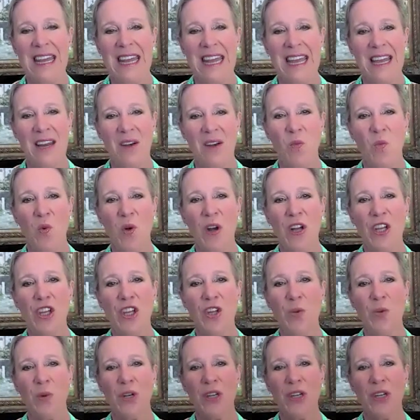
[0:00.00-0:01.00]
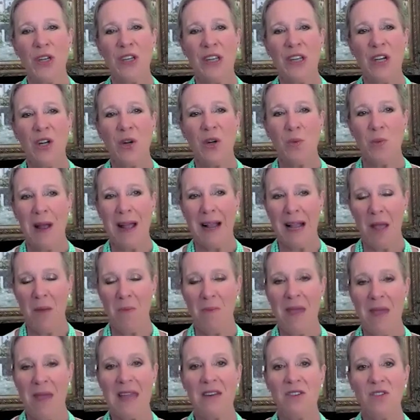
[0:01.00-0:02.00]
and what you would
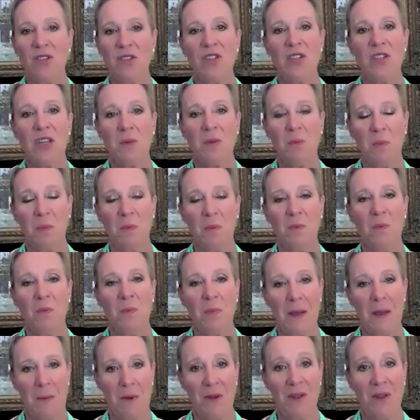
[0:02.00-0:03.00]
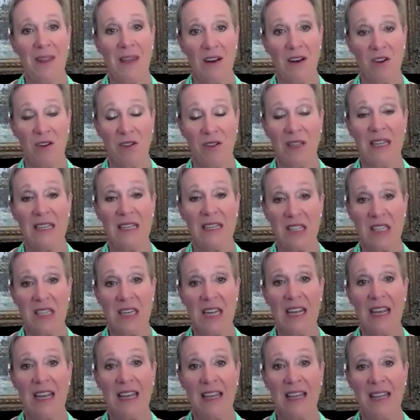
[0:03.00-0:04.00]
recommend to people that are
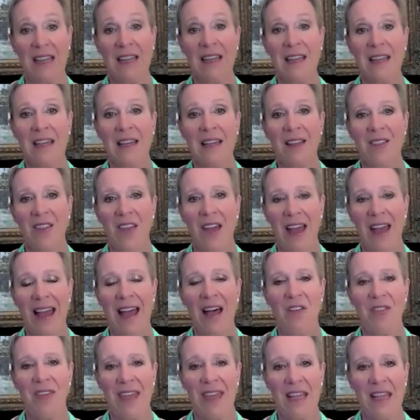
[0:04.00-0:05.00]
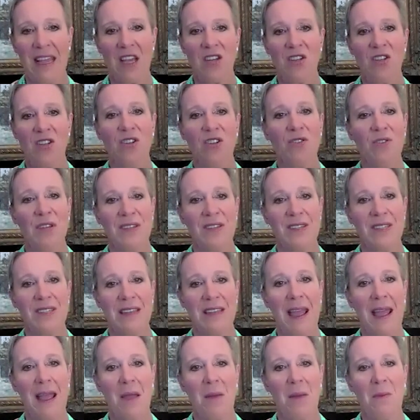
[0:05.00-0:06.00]
listening, that how they can do the
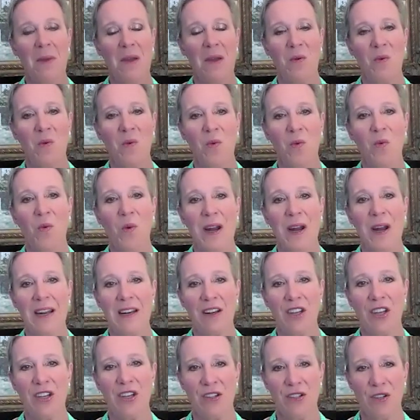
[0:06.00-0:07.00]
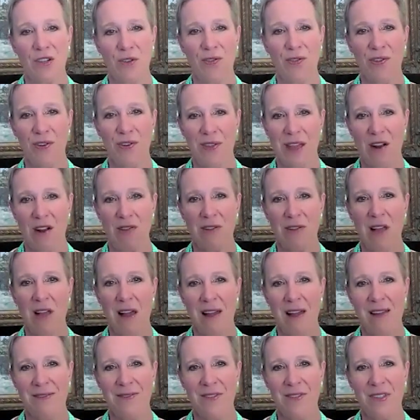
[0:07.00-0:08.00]
same and what it could do for their
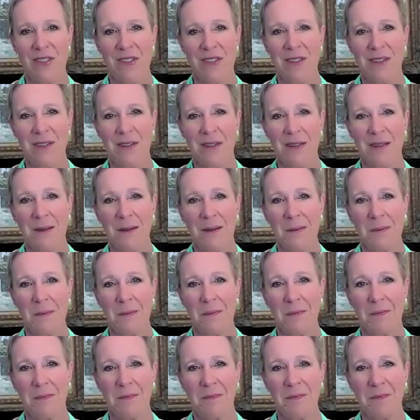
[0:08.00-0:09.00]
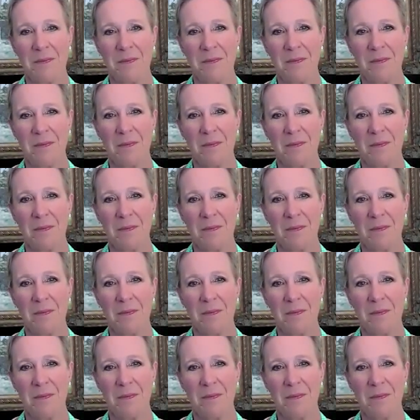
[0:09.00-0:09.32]
lives? I